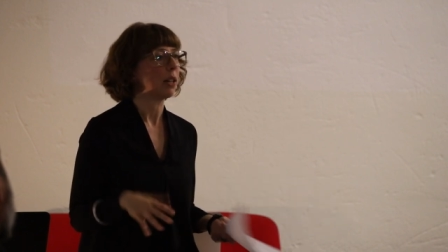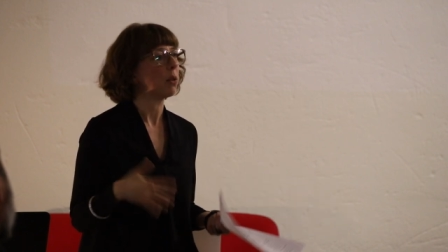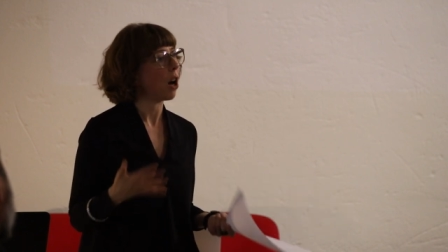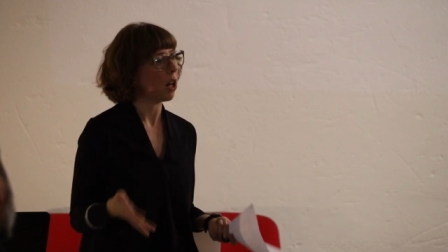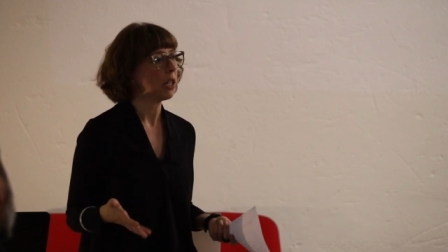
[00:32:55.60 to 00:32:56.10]

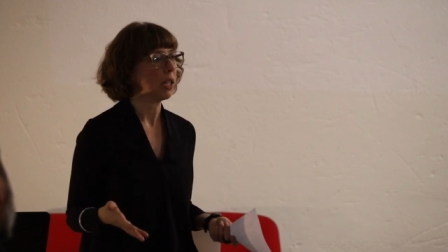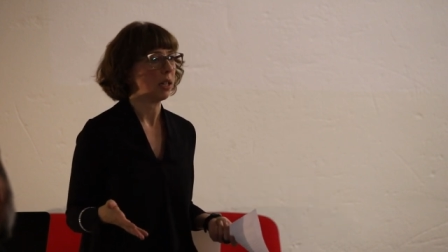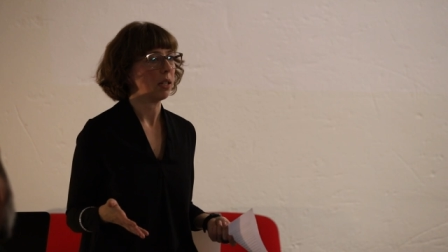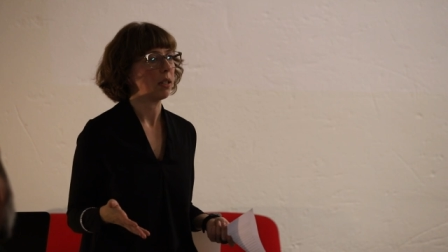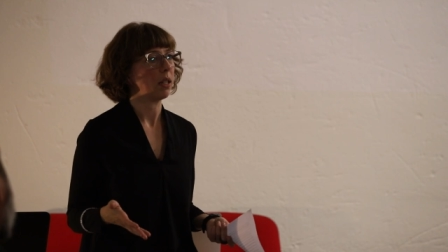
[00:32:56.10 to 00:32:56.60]
and all
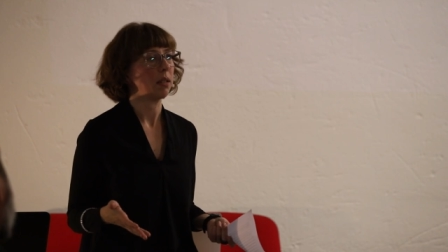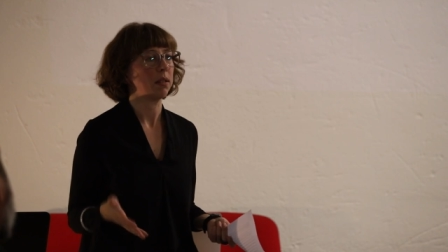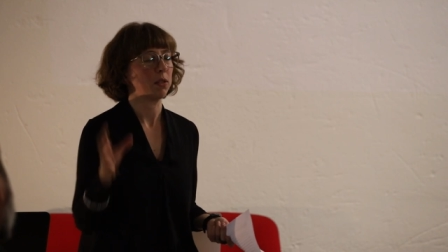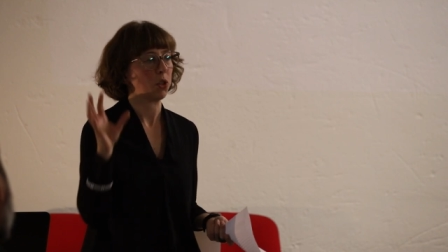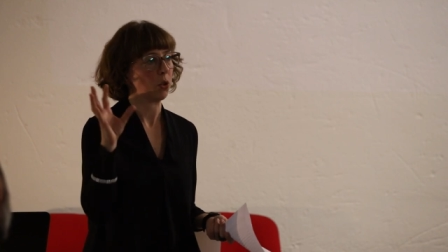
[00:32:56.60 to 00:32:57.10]
it is
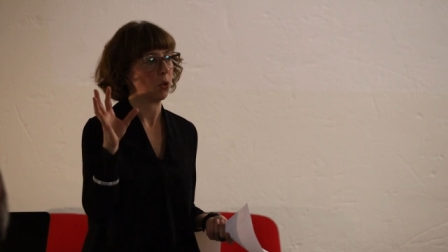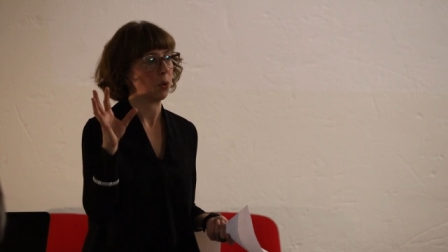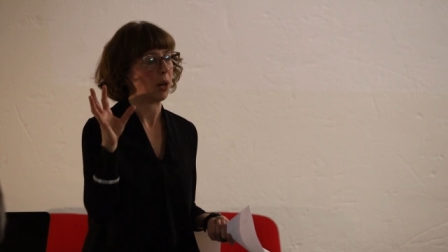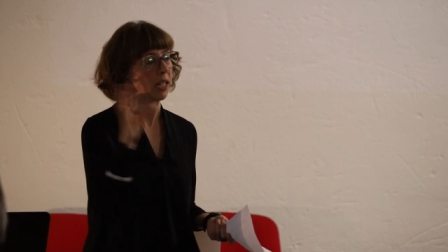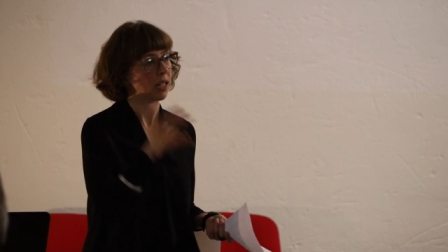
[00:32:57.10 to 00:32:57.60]
is
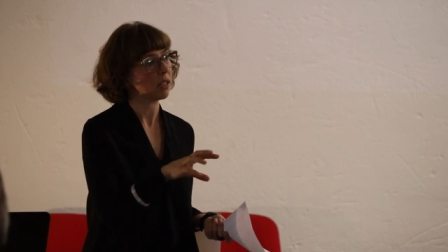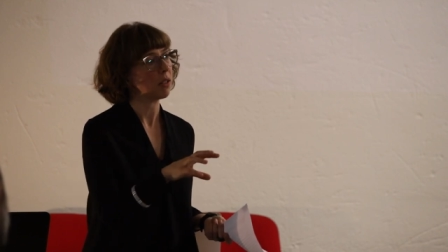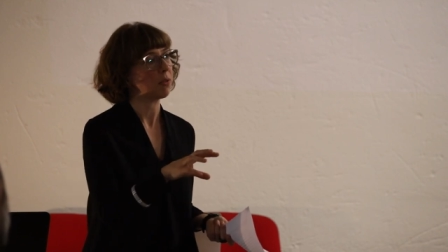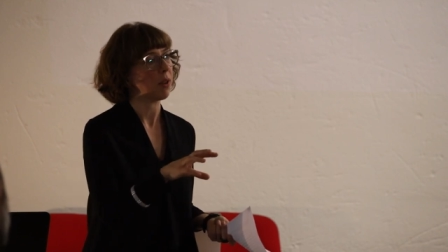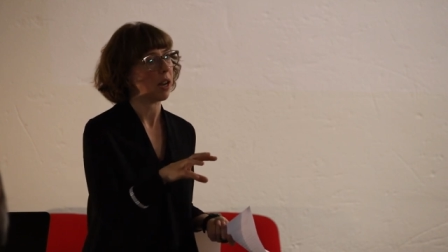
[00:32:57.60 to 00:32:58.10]
to
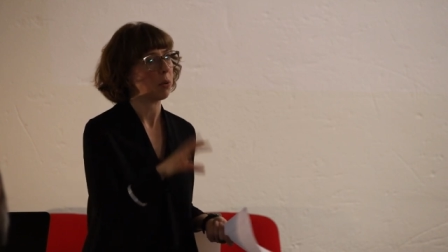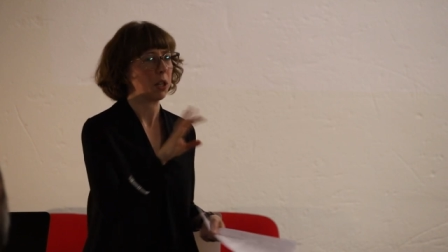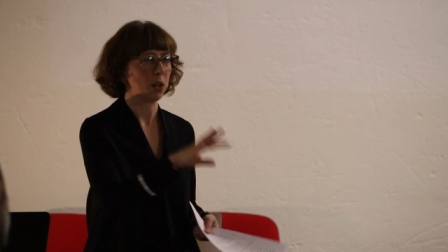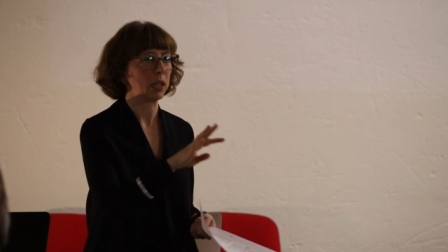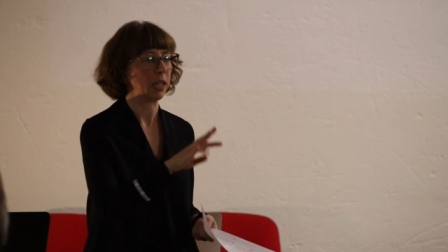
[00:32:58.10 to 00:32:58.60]
identify,
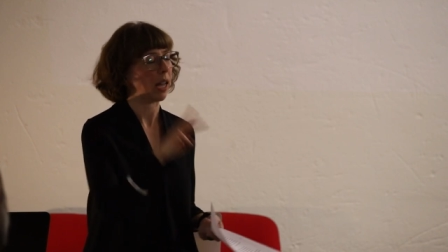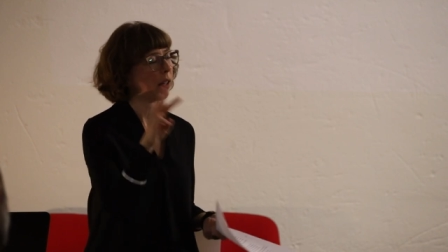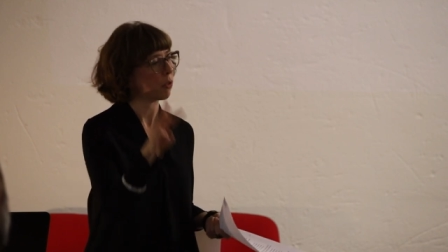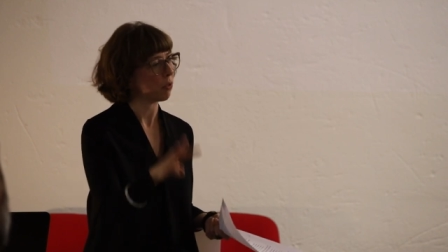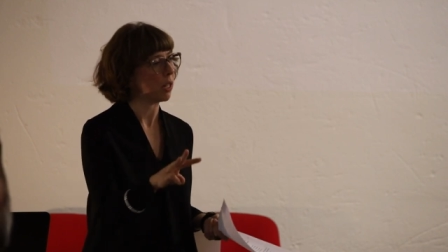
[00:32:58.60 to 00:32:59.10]
we currently
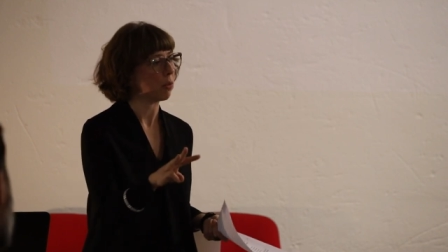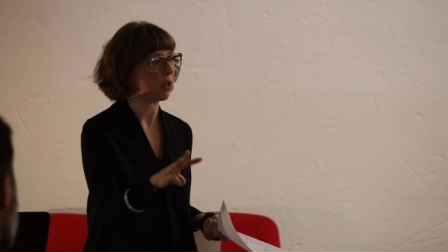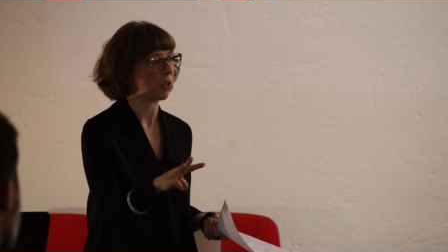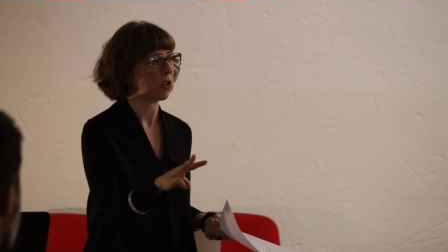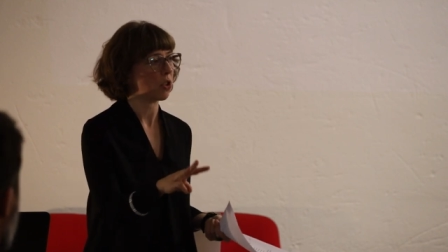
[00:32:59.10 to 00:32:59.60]
have three
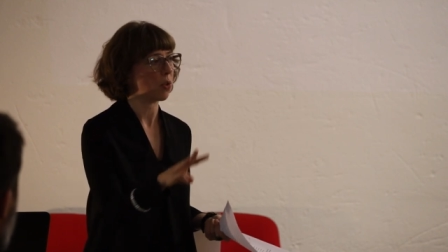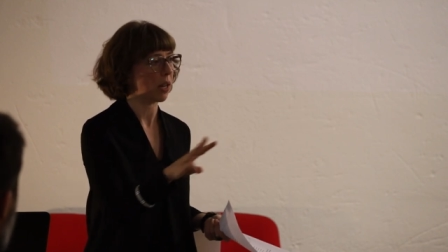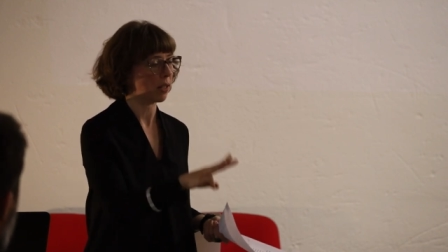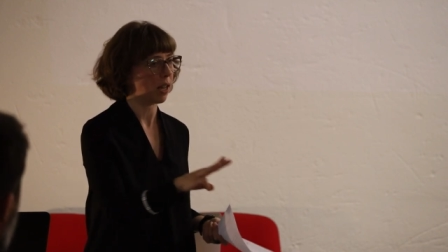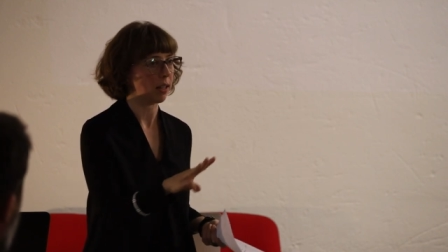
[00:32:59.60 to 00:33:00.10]
research
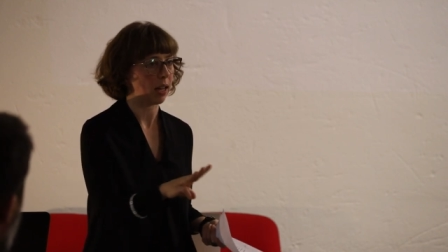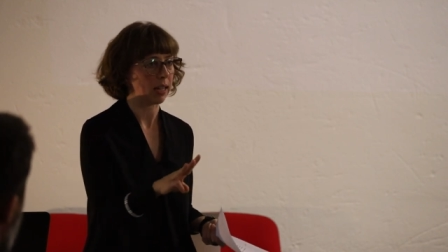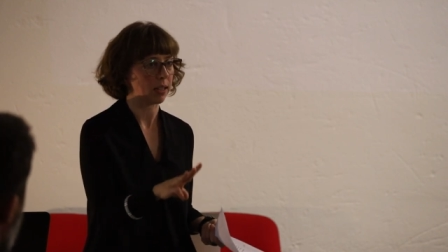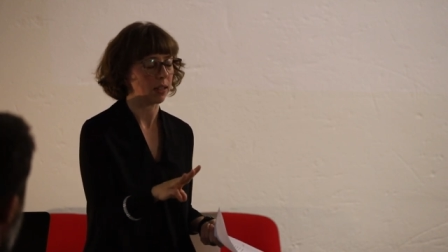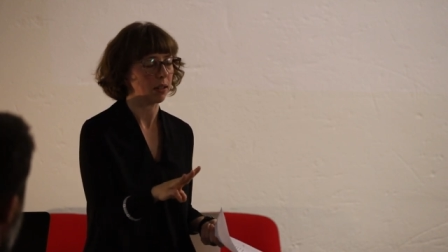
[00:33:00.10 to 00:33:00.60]
strands
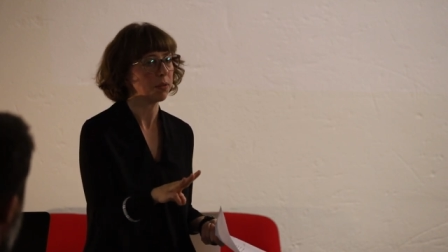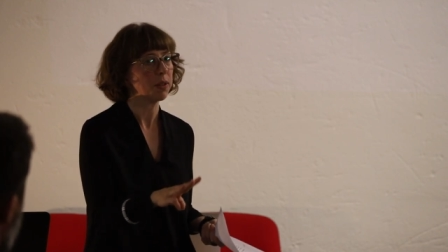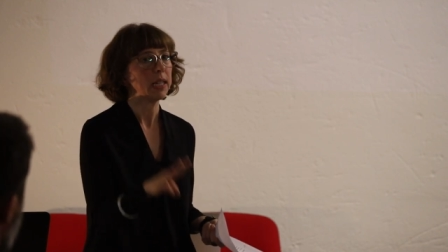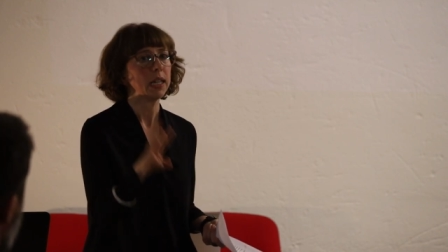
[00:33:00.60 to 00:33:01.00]
active,